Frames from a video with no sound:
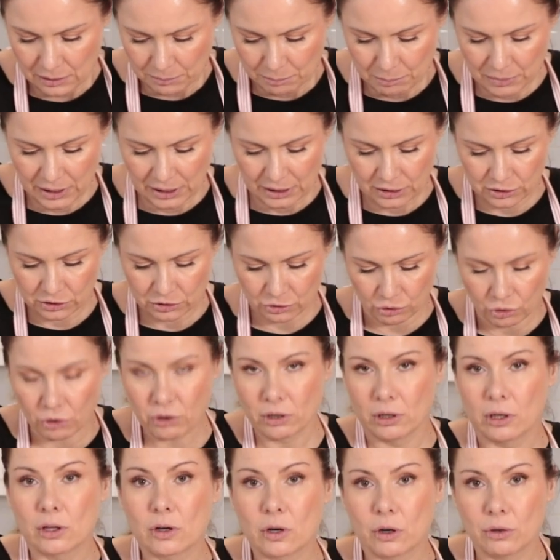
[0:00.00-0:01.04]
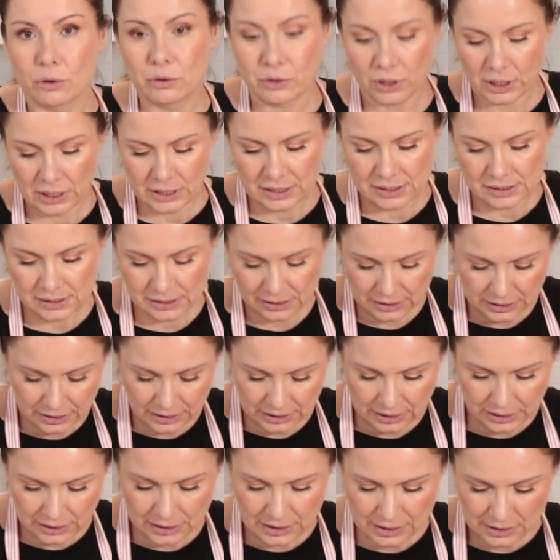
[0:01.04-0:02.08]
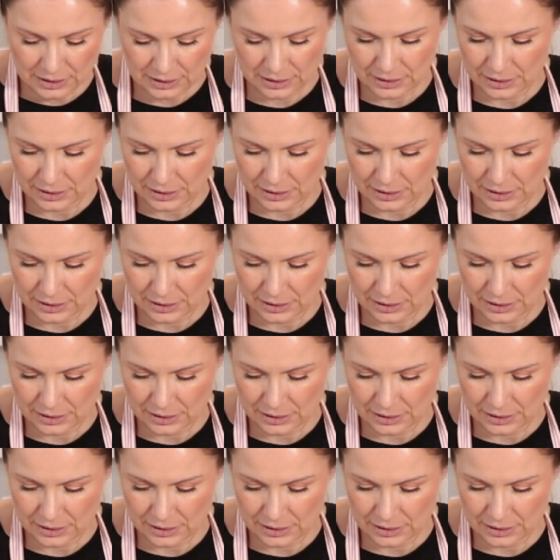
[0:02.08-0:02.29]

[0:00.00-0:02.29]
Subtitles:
make the oil go crazy.